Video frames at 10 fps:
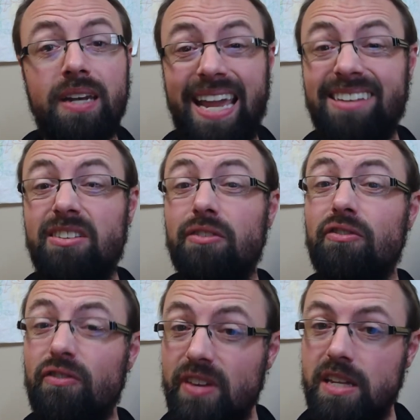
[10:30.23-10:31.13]
and
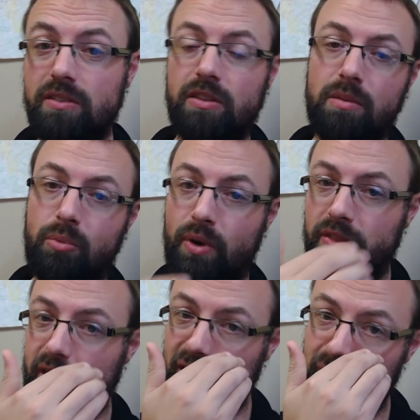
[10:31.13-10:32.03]
defeat the
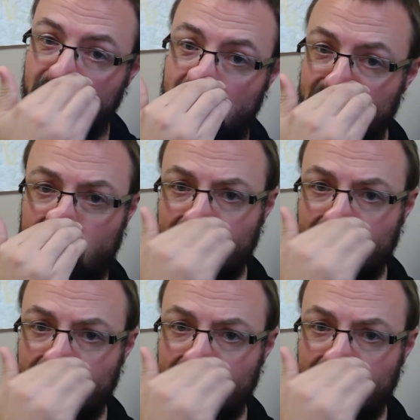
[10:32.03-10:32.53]
point that is made.